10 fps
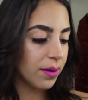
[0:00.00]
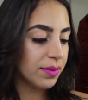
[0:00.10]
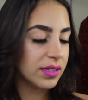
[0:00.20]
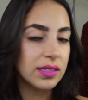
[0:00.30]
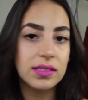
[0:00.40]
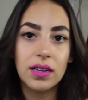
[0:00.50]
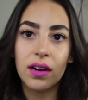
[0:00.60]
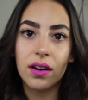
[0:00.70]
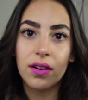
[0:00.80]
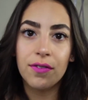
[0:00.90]
This is
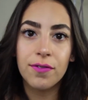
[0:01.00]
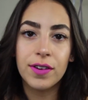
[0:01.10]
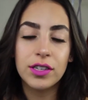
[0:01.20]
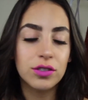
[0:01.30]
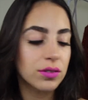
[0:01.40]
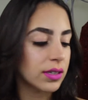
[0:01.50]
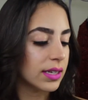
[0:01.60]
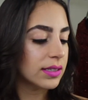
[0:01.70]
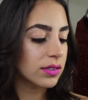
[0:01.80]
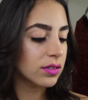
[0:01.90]
a facial
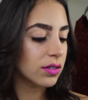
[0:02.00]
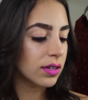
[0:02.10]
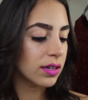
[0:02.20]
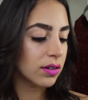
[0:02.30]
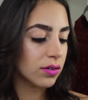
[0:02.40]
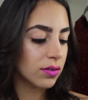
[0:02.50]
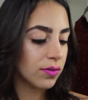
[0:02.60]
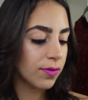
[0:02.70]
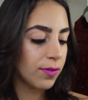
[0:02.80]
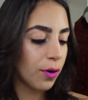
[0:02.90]
cleanser. It'll
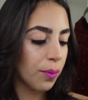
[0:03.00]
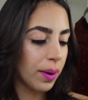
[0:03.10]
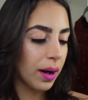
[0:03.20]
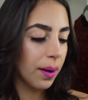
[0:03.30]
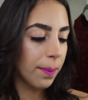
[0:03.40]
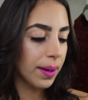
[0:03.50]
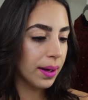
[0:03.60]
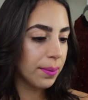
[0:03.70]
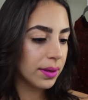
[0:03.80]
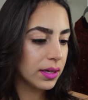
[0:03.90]
foam up,
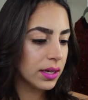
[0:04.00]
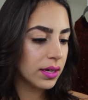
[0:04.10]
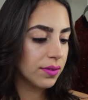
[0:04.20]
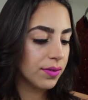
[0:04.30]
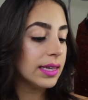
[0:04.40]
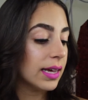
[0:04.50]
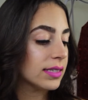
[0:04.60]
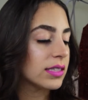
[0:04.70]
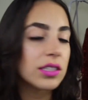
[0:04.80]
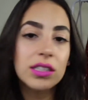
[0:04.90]
I believe.
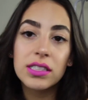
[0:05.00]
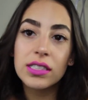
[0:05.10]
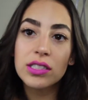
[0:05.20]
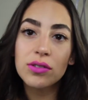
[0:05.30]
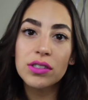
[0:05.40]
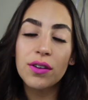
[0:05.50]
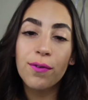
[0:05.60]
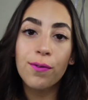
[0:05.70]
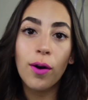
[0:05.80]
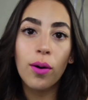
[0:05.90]
Yes, so this is going to
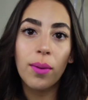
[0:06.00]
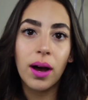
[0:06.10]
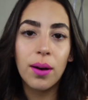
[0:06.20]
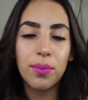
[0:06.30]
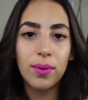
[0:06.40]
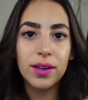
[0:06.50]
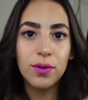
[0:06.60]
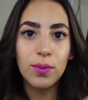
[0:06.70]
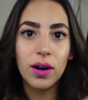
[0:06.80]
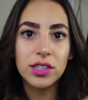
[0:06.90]
foam up when
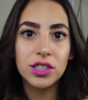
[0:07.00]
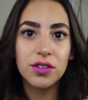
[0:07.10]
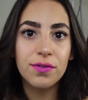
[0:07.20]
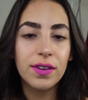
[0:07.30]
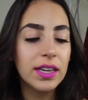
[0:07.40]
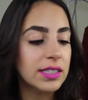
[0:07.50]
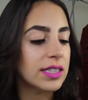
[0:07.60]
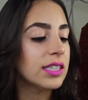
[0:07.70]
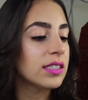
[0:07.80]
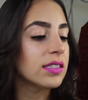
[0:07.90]
you wash your face.
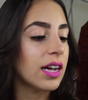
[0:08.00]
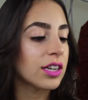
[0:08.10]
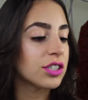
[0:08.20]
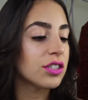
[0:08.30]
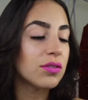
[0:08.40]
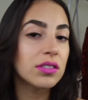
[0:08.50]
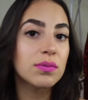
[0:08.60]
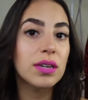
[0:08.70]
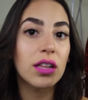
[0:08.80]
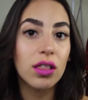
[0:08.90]
This is actually going to
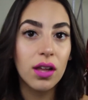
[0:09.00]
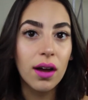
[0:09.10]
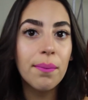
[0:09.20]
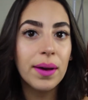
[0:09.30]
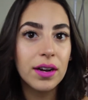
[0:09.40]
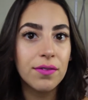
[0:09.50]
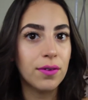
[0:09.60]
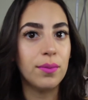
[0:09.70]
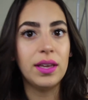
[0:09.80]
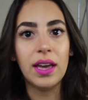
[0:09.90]
be a lot better
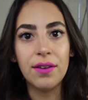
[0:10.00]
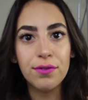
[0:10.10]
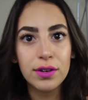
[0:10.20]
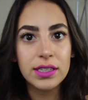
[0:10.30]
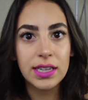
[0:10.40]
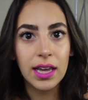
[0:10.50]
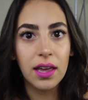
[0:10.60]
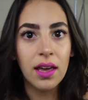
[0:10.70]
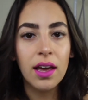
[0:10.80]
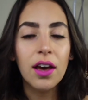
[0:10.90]
for me every
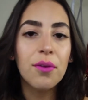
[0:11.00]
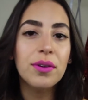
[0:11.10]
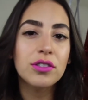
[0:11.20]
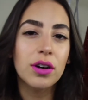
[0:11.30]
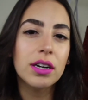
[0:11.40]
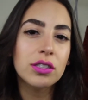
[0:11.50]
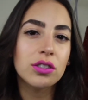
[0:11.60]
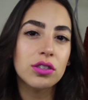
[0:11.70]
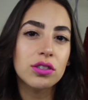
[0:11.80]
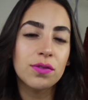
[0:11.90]
day. I've been trying to
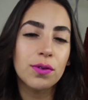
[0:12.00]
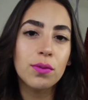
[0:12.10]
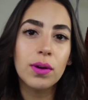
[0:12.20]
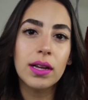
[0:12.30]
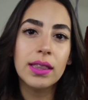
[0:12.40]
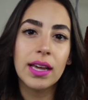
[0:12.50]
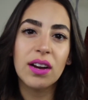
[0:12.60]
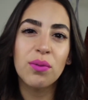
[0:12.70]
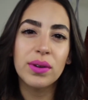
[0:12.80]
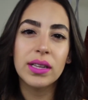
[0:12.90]
search for one that
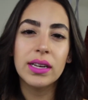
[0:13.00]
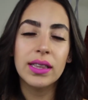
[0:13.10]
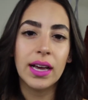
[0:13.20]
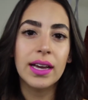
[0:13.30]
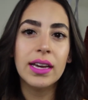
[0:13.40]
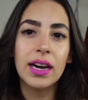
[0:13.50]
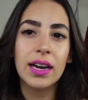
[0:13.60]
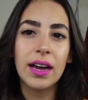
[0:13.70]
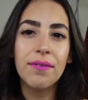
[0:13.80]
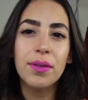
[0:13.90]
I really like. I
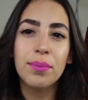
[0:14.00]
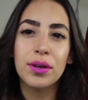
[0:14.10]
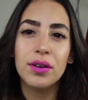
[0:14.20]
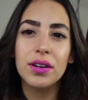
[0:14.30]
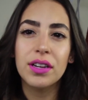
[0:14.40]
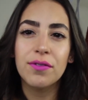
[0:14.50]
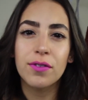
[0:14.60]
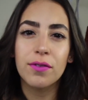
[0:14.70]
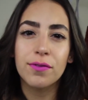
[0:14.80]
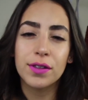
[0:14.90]
have the Purity
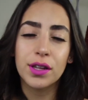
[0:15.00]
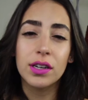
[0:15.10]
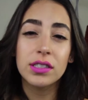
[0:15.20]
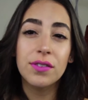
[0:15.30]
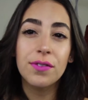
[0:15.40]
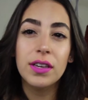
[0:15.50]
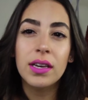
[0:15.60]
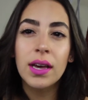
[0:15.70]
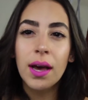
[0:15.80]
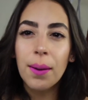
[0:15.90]
from
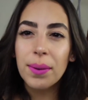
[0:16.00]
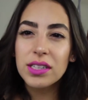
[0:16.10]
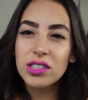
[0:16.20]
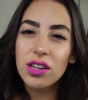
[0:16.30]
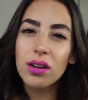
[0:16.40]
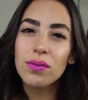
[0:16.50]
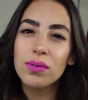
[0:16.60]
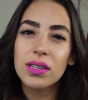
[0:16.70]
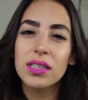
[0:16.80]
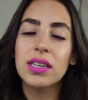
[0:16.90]
Philosophy, but it's not
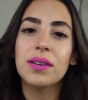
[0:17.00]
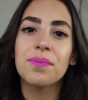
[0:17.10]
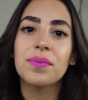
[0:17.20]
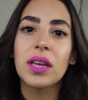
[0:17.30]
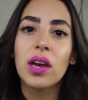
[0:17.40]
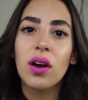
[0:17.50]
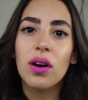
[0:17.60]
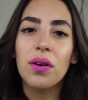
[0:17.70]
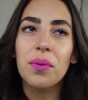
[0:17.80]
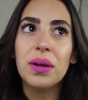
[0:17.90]
really
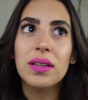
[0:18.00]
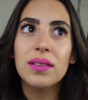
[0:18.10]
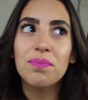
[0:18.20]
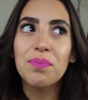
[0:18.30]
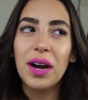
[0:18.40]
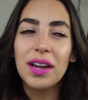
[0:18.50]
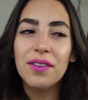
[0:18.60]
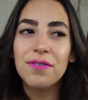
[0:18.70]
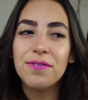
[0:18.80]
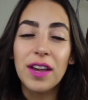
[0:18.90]

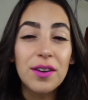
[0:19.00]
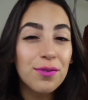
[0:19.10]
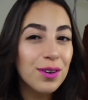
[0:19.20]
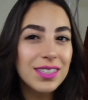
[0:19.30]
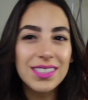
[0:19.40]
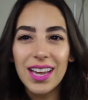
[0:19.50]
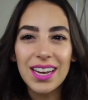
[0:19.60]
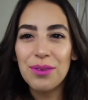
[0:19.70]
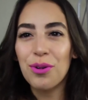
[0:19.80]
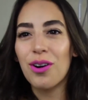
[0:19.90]
my favorite
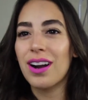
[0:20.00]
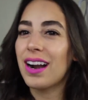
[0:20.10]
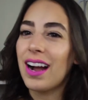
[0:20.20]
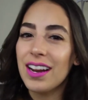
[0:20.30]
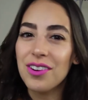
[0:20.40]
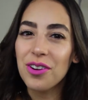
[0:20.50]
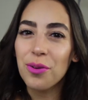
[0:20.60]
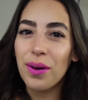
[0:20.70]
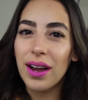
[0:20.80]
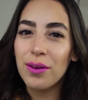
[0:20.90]
anymore. I don't
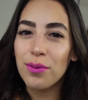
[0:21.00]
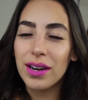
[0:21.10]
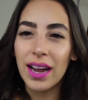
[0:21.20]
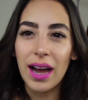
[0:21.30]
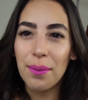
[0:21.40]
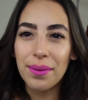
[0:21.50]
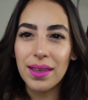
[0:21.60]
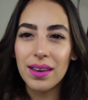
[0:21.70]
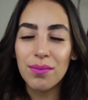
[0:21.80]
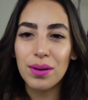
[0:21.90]
know why, what
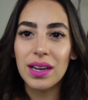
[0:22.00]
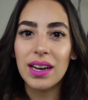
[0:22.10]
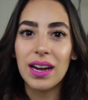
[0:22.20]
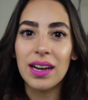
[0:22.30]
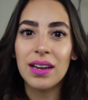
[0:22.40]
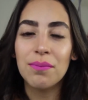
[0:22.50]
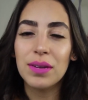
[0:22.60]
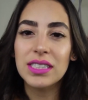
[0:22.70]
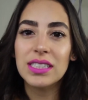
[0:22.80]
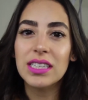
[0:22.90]
happened, but
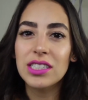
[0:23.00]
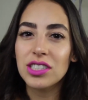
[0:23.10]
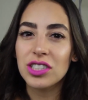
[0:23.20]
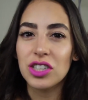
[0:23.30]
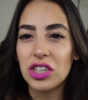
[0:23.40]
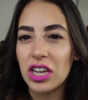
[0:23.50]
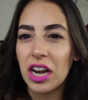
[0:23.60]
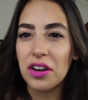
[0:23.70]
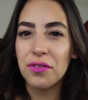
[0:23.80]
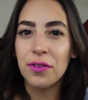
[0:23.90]
my skin just started
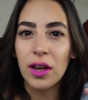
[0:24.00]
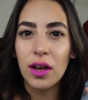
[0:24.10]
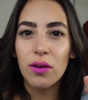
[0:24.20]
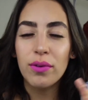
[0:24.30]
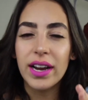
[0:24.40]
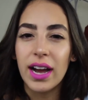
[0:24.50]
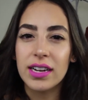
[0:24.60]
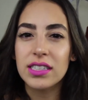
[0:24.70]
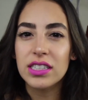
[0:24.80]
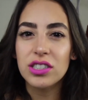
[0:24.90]
kind of
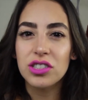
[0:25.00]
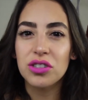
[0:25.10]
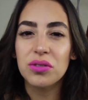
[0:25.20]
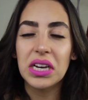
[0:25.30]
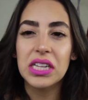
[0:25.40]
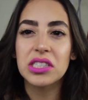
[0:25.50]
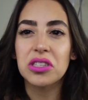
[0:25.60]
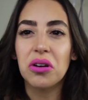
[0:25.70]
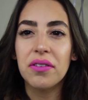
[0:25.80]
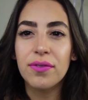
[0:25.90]
reacting to it,
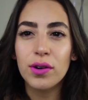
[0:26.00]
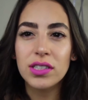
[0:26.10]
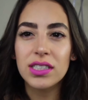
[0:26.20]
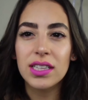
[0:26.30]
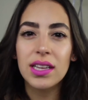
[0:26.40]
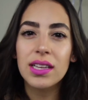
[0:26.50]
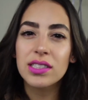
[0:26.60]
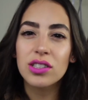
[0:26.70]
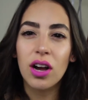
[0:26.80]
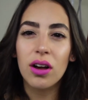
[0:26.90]
so unfortunately
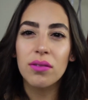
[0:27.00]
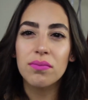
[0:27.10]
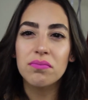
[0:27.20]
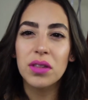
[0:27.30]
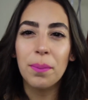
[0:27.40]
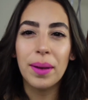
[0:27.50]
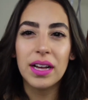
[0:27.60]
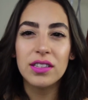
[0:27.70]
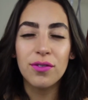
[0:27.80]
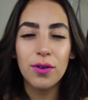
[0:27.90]
it's not the
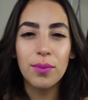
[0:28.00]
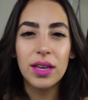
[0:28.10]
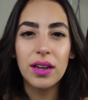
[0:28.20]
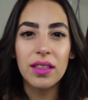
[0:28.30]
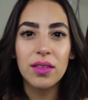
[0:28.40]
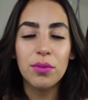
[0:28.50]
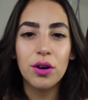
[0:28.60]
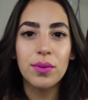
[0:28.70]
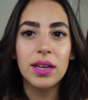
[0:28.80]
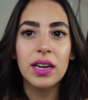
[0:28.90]
best for me at the
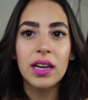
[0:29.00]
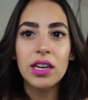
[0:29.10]
moment.